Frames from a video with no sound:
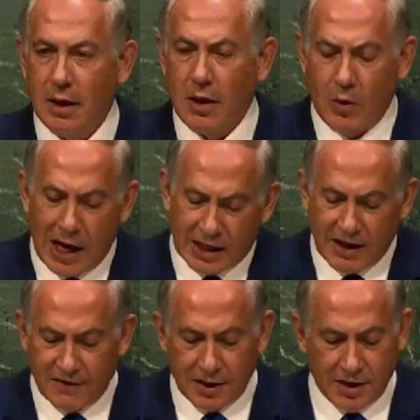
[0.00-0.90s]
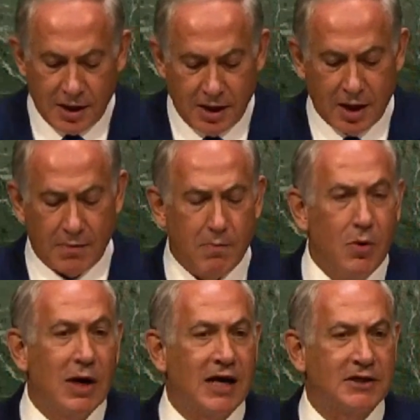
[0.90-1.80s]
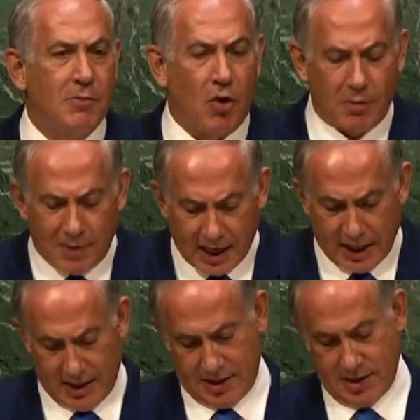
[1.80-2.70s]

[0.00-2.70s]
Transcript: While giving the mullahs more money